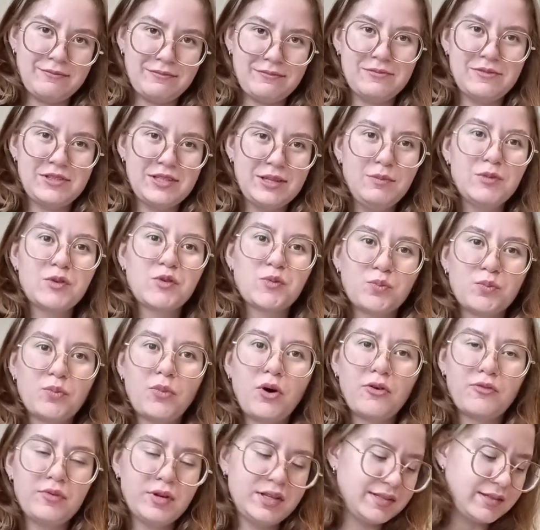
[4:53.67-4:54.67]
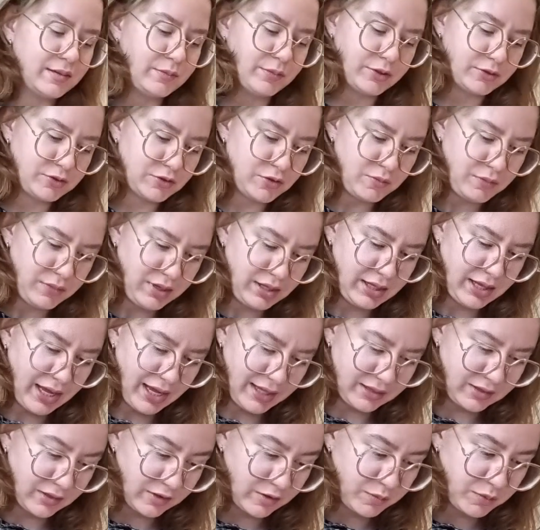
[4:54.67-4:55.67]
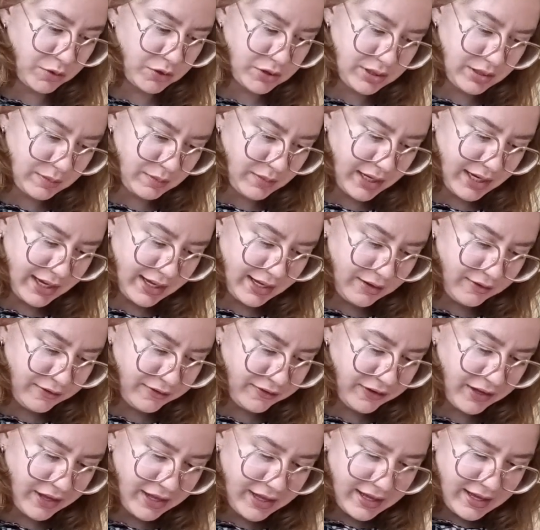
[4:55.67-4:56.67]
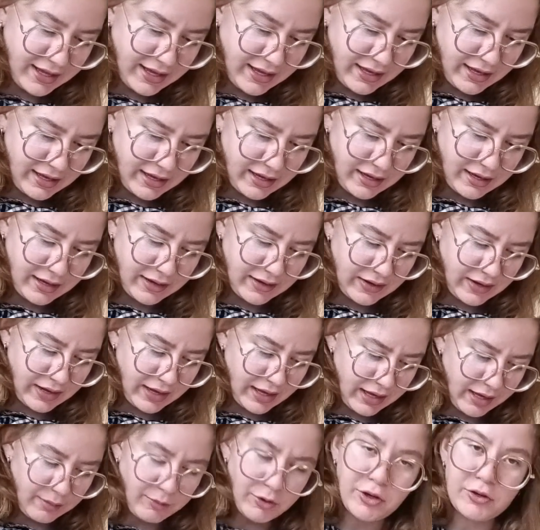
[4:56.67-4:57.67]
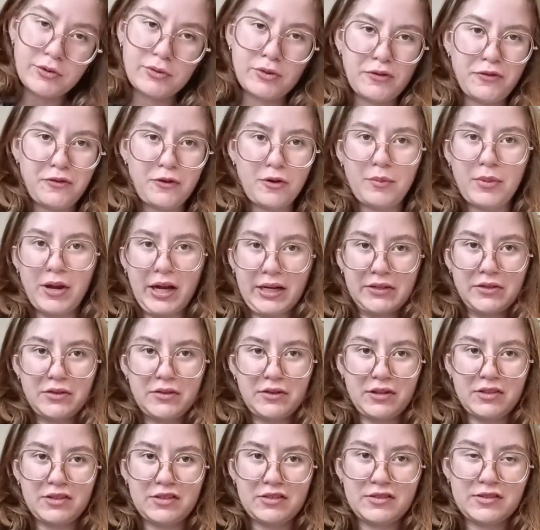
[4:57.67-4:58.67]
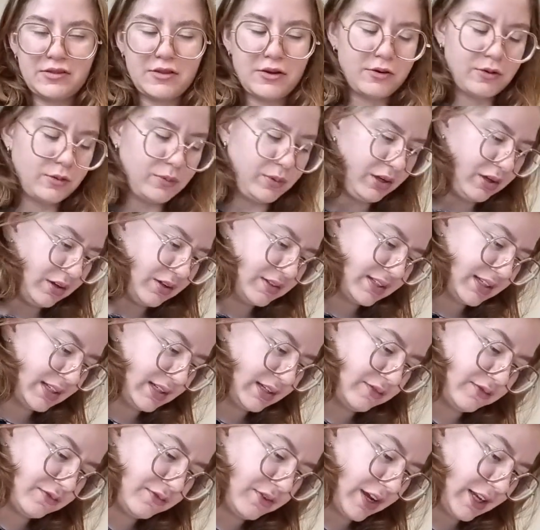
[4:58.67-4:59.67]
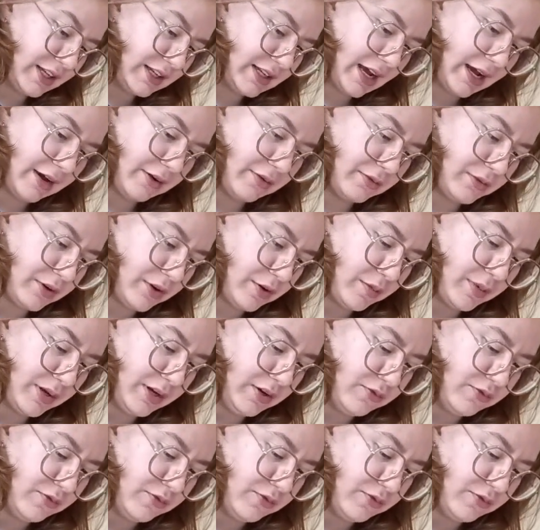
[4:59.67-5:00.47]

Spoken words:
seems more reasonable to me at this point in my life. I am going to refer back to this though, because I did write down how many